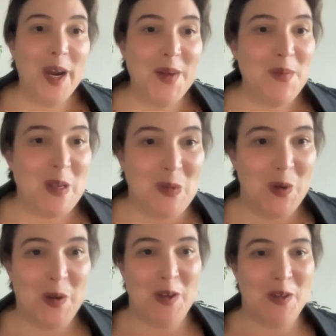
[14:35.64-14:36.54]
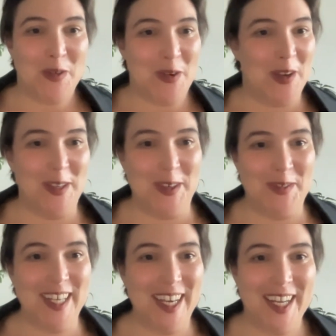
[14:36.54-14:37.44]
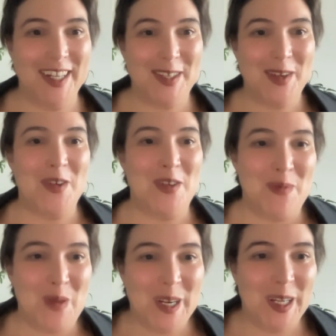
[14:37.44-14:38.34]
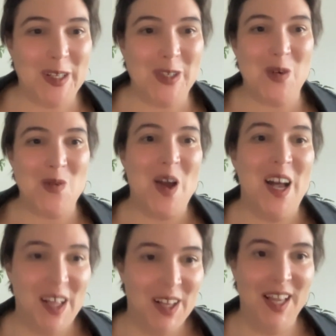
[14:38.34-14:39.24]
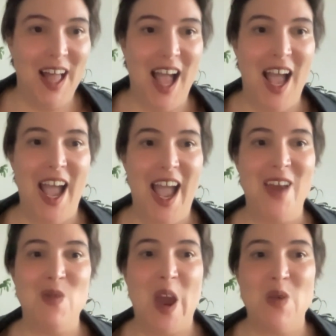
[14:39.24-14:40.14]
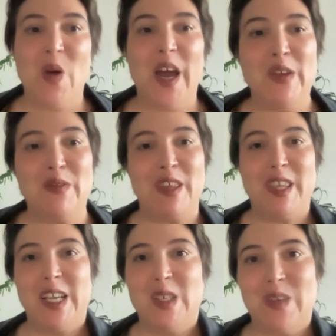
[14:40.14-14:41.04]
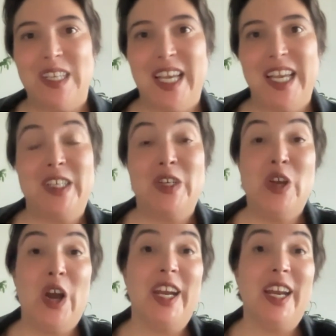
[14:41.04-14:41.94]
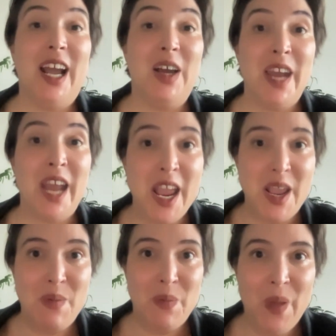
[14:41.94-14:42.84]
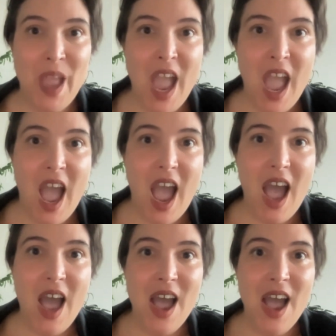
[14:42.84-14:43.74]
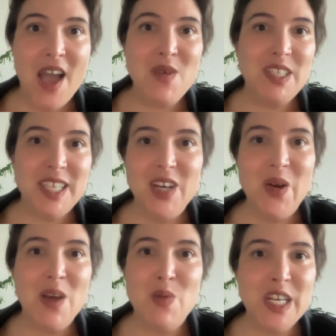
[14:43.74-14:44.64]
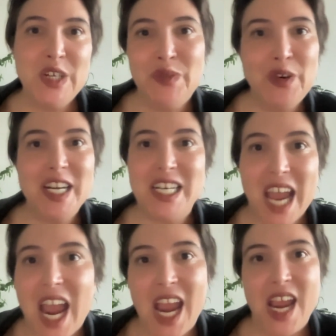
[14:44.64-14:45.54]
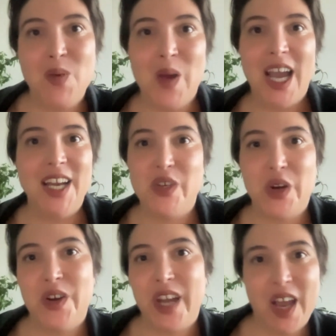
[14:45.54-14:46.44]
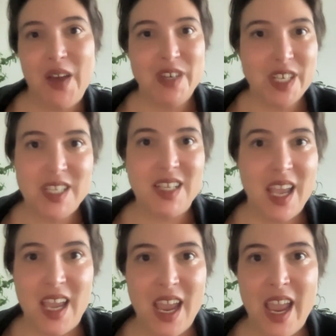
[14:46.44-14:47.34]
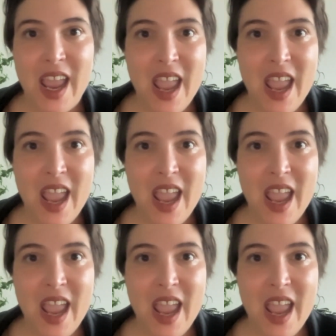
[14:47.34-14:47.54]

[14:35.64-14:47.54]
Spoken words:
I must walk you through, because you've put it so well. And one of the things we say is not in our name. I will tell you, I wish for a day where I don't have to say